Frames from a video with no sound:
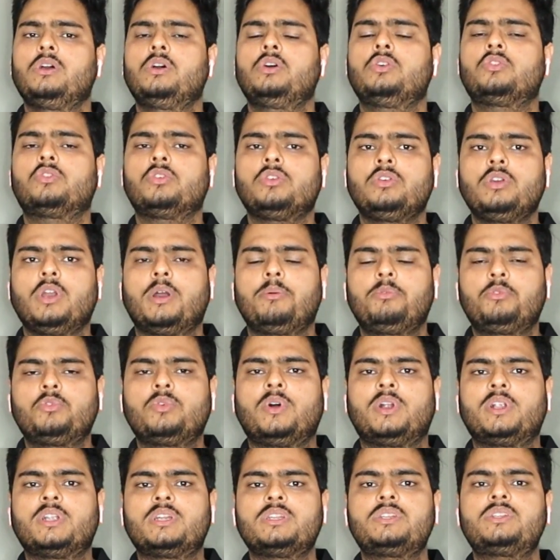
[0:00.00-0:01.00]
So you have to
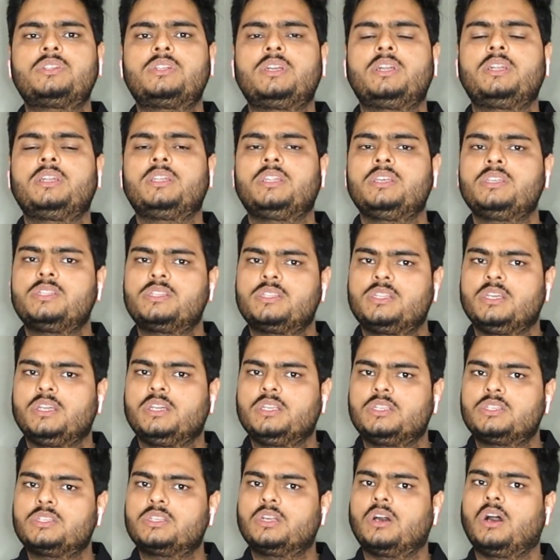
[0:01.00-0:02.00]
understand these
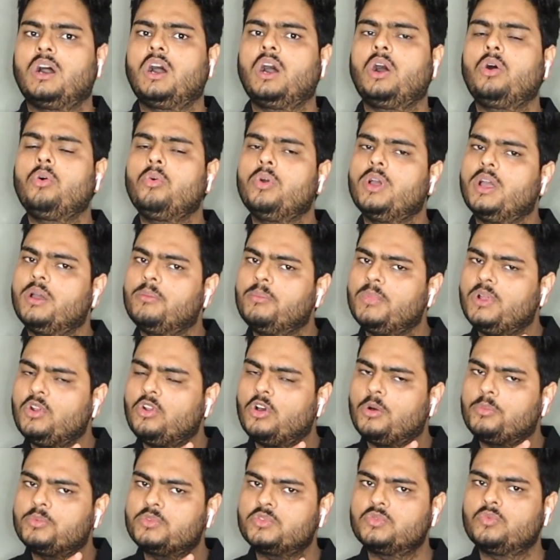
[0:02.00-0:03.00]
things, how
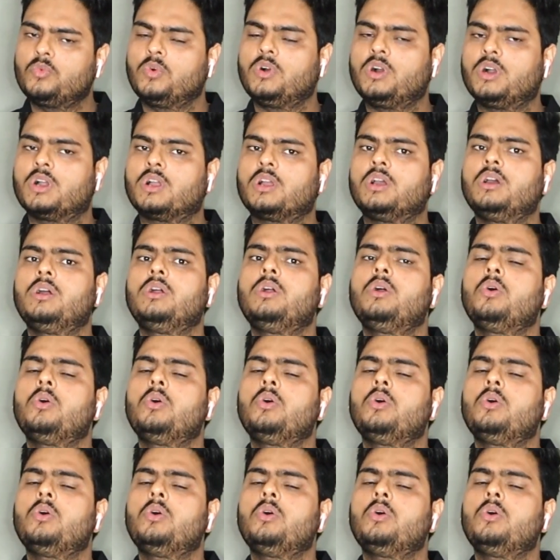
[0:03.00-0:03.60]
MLOps work,